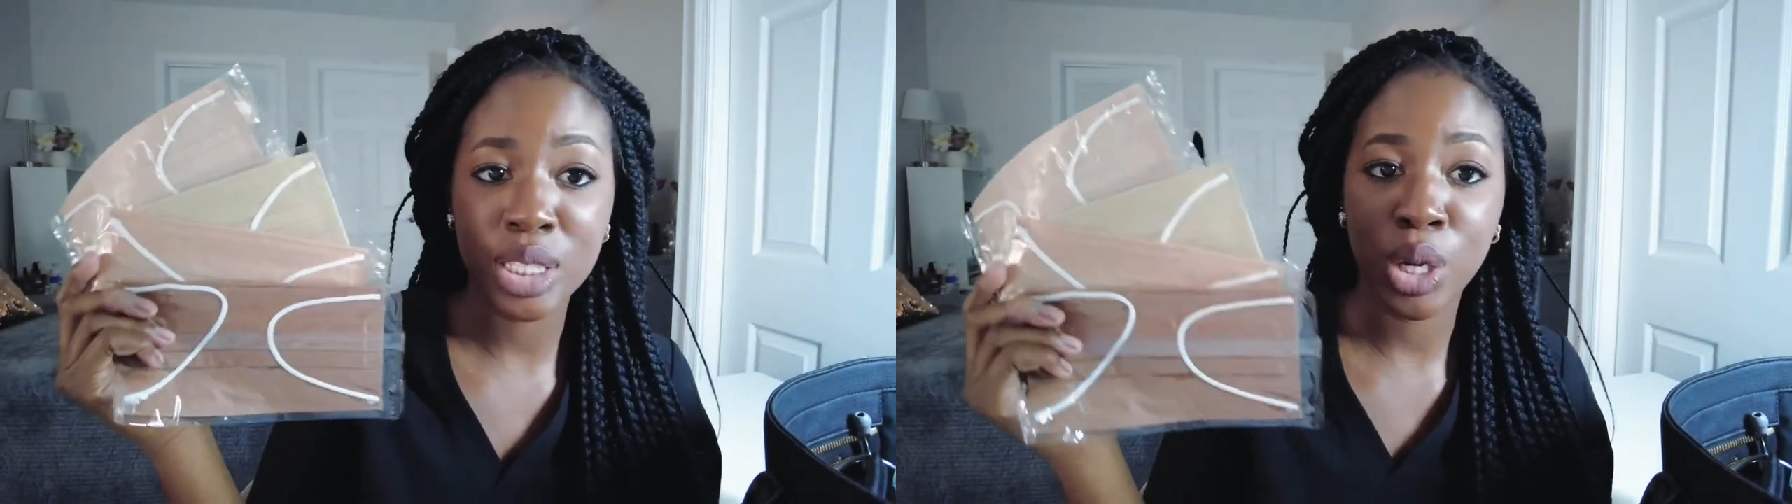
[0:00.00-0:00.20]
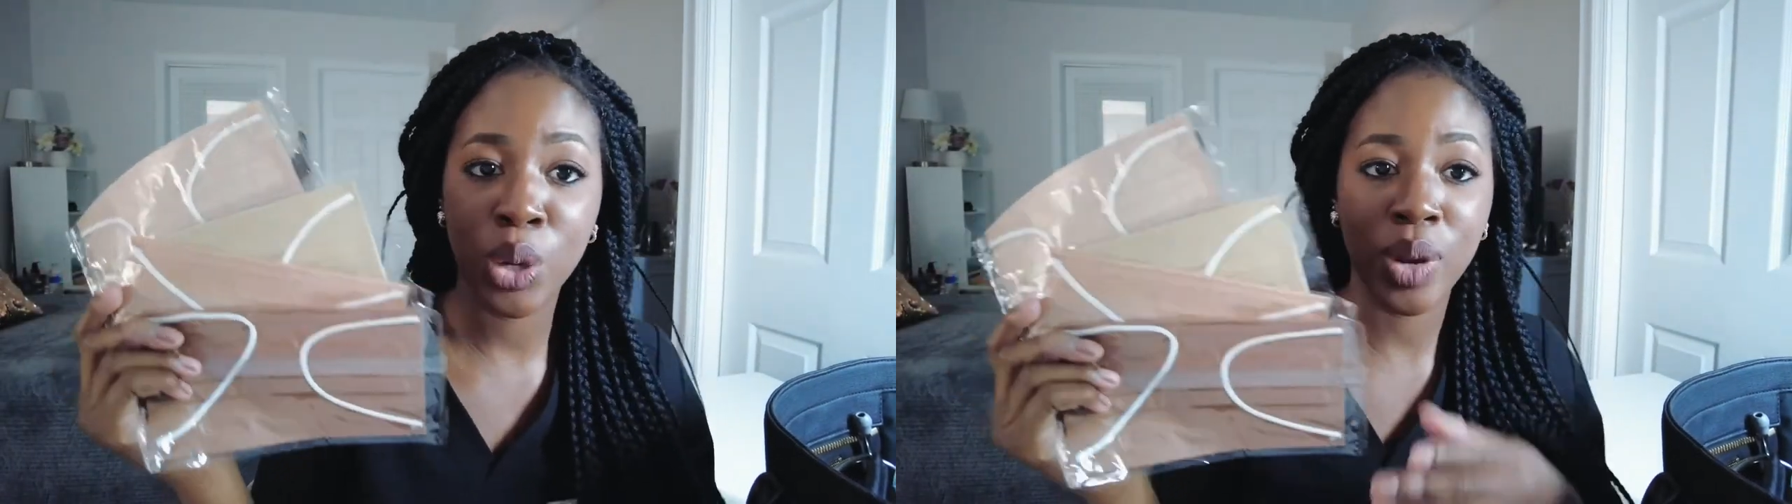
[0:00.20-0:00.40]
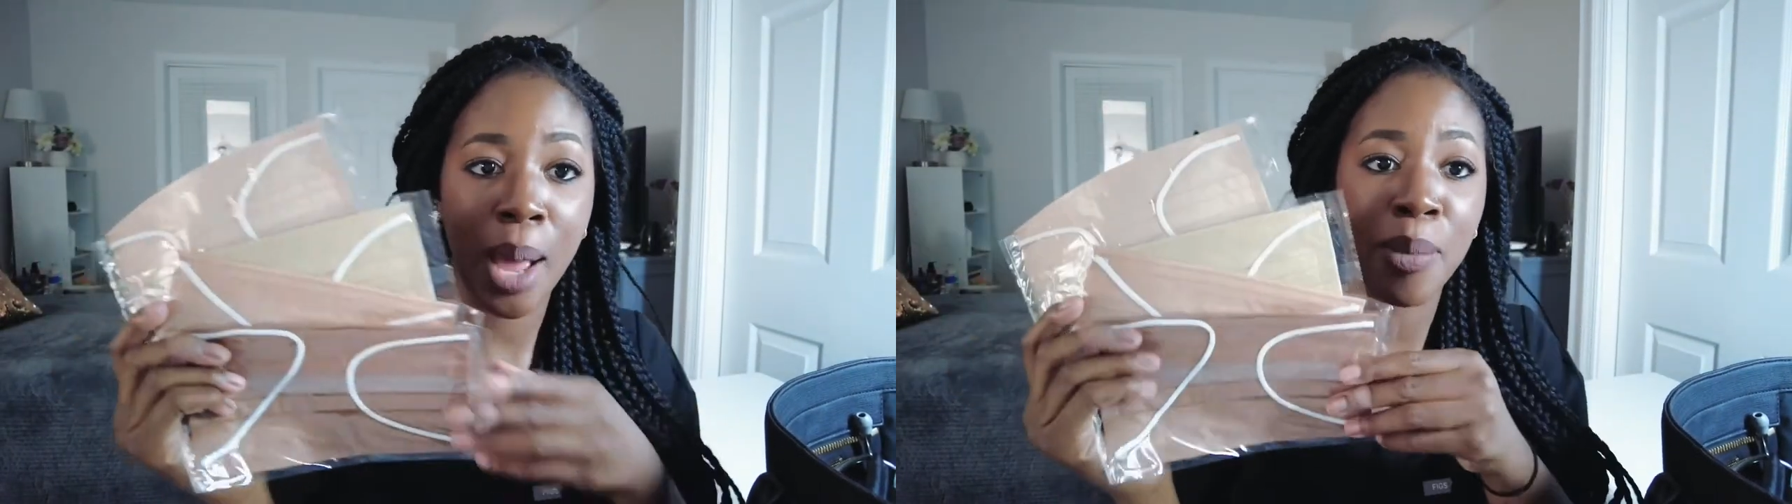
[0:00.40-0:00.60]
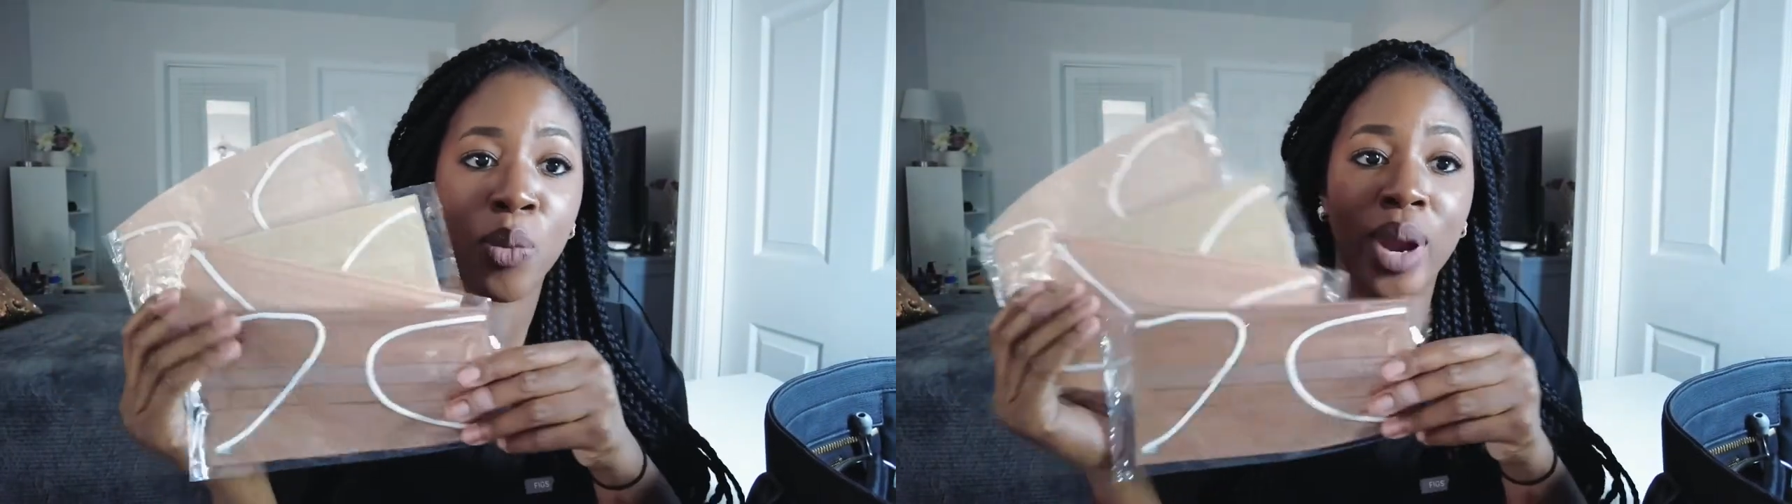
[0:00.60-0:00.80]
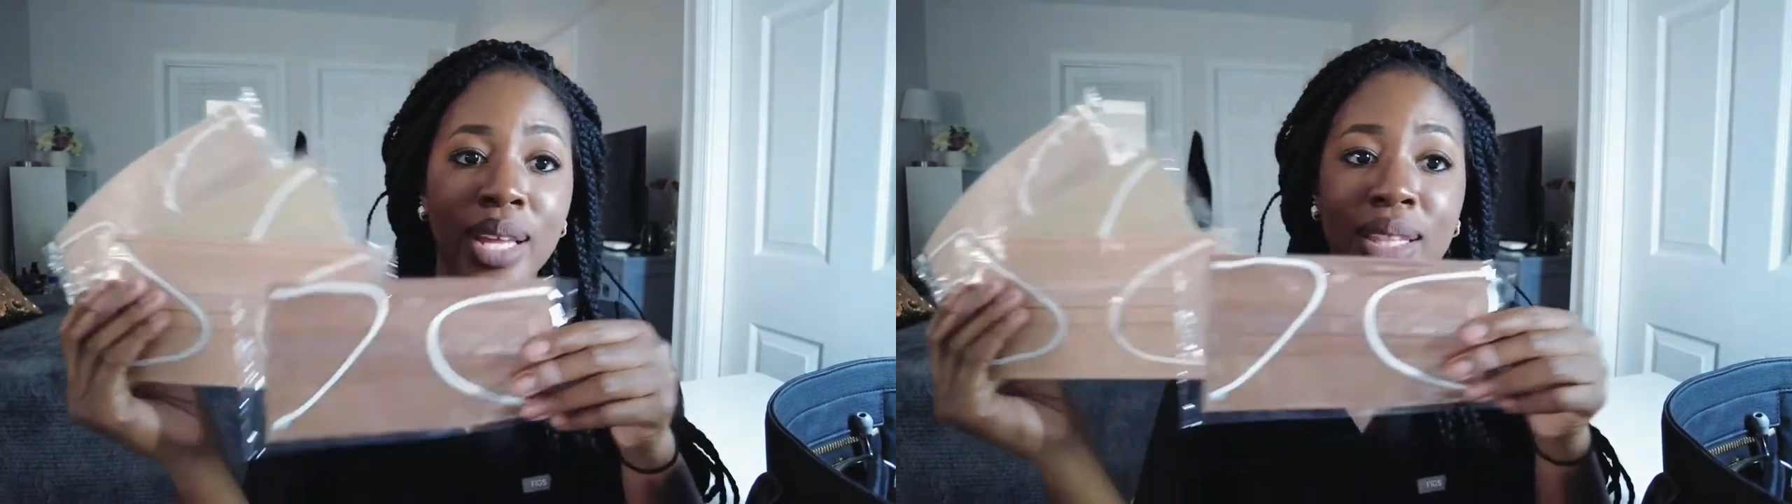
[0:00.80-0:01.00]
tone i've been
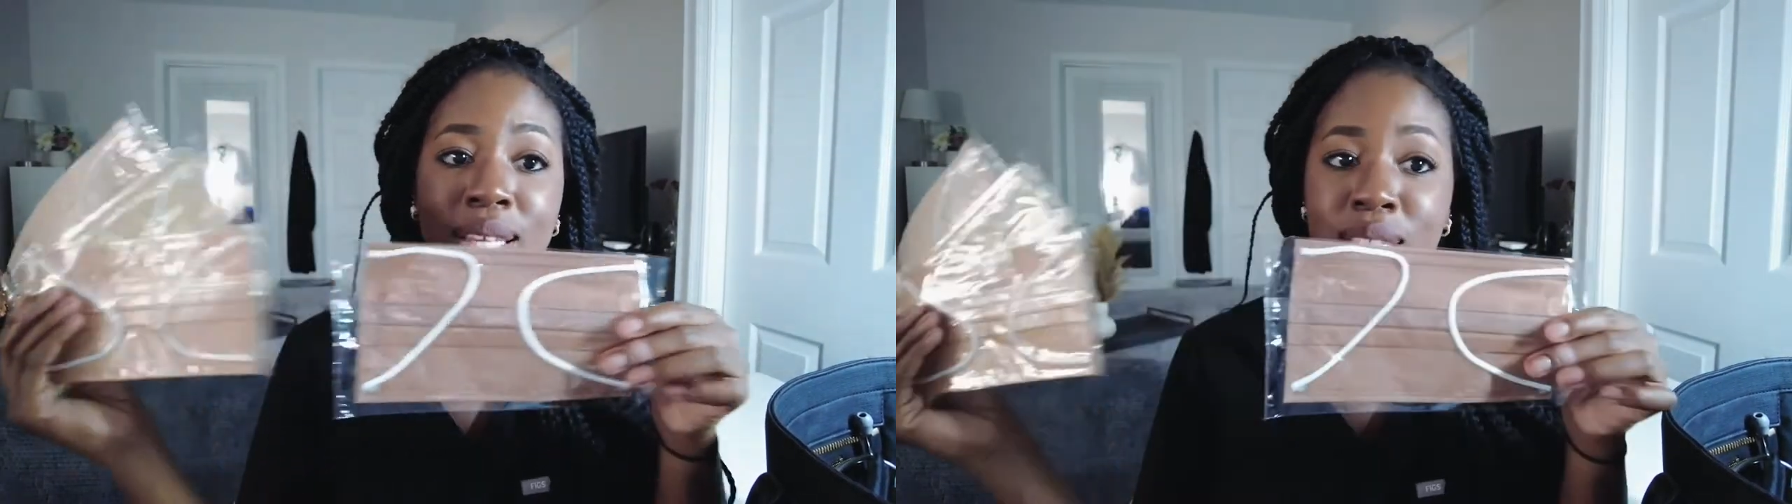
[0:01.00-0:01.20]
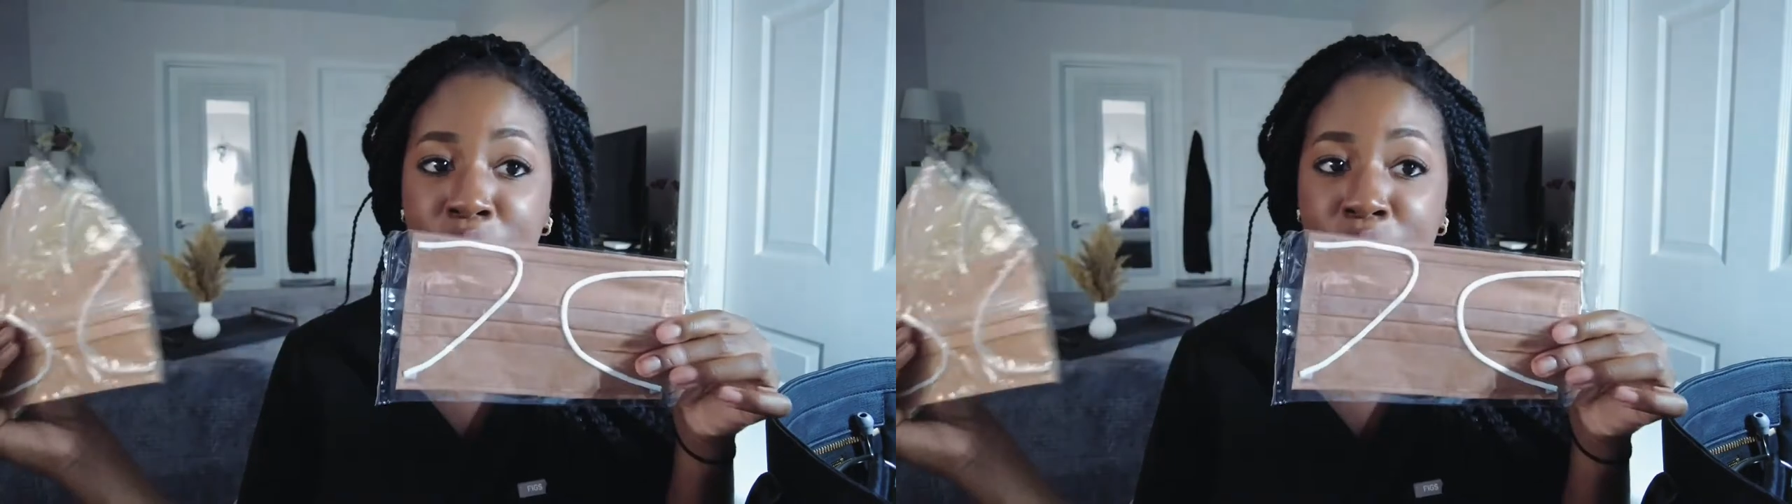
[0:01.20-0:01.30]
wearing these